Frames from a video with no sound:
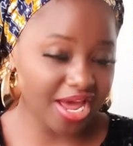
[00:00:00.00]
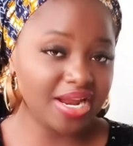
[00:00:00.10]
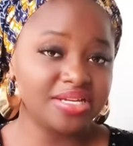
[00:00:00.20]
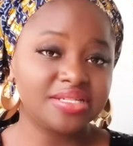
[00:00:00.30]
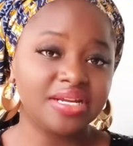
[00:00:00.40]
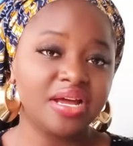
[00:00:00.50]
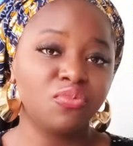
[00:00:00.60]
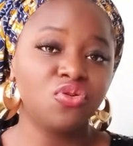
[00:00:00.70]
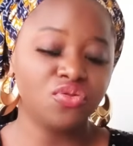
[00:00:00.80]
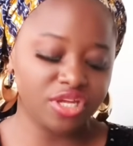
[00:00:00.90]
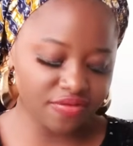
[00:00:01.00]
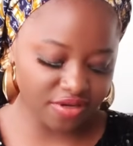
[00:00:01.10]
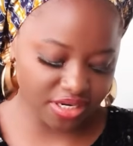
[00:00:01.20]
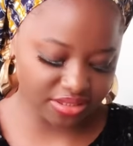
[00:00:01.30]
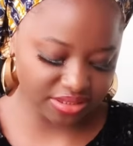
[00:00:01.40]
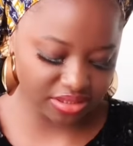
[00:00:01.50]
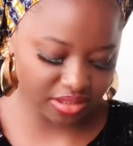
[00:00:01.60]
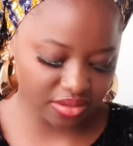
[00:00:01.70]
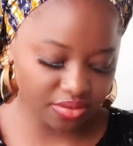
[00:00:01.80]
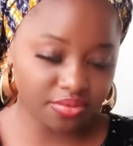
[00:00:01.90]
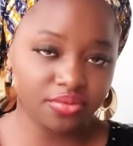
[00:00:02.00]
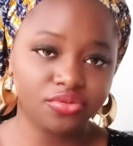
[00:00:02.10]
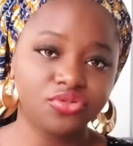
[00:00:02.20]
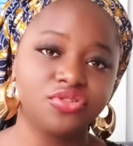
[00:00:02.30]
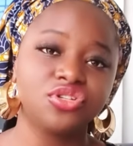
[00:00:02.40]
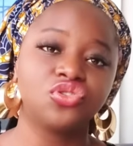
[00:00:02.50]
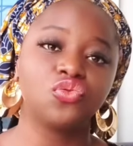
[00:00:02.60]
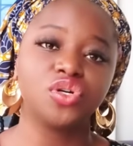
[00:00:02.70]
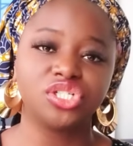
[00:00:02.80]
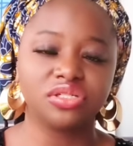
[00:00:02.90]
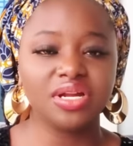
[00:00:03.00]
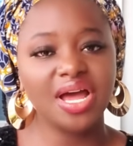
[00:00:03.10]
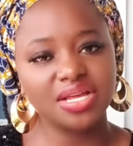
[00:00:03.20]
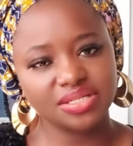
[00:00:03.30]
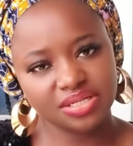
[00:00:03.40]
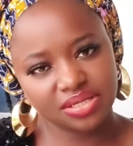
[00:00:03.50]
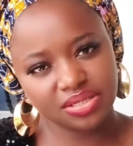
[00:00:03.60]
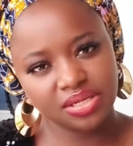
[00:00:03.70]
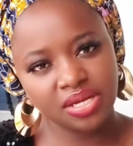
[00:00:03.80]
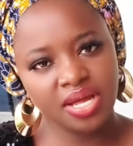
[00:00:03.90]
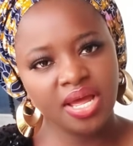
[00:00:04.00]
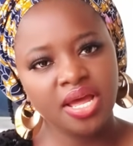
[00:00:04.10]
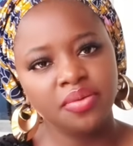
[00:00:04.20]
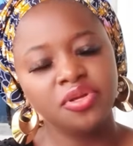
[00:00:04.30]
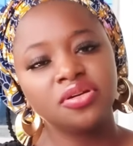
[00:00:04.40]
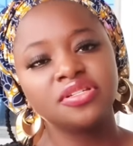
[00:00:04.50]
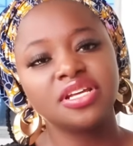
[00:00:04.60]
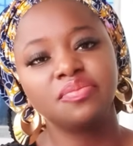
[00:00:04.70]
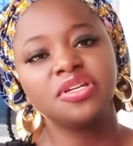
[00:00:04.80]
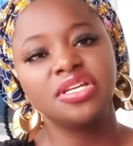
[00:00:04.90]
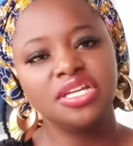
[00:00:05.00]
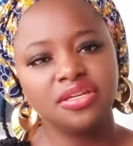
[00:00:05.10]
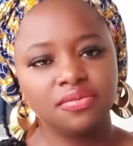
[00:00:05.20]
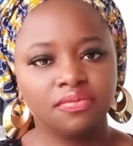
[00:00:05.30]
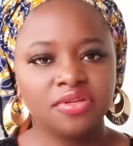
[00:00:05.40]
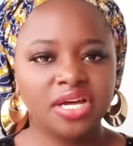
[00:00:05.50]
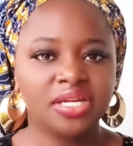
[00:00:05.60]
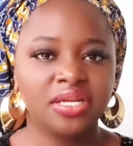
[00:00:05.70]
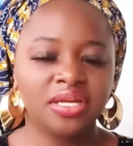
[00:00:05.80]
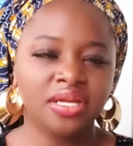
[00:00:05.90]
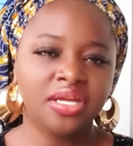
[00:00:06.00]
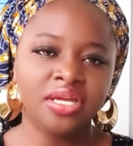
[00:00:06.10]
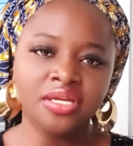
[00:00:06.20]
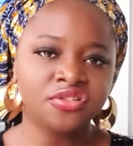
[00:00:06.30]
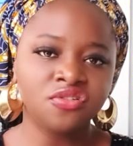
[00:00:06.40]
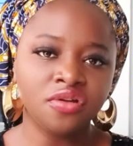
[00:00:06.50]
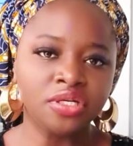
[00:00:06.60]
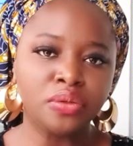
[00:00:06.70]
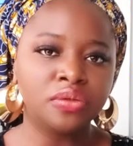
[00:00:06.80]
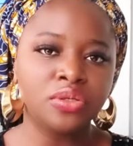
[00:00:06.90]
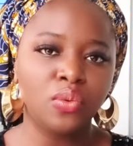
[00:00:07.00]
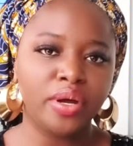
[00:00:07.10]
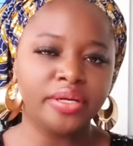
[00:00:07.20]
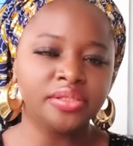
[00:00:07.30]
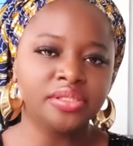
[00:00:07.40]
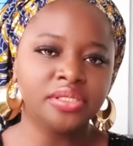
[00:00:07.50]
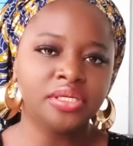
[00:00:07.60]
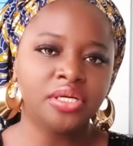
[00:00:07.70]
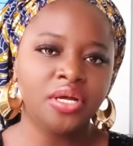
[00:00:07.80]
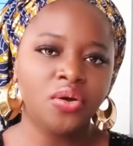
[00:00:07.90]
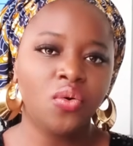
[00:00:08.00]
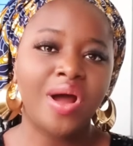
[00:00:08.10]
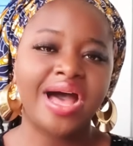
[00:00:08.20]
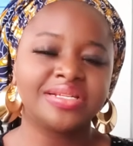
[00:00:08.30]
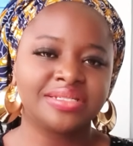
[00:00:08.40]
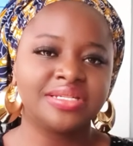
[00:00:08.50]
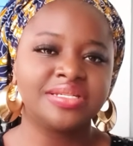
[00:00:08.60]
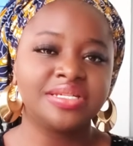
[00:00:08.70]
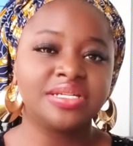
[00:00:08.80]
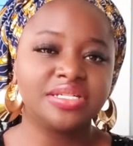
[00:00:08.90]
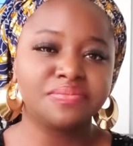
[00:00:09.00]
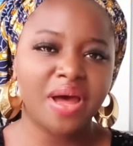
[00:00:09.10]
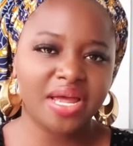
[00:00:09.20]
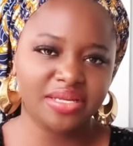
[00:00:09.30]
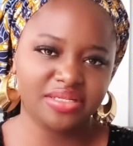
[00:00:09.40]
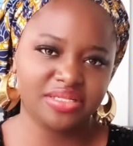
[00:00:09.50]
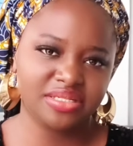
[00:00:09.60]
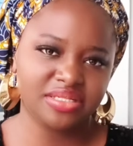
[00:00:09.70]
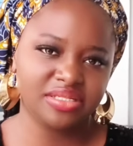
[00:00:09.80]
And I said, I'm going to give an answer to this question asked because I believe that he's not the only one who has this in his mind.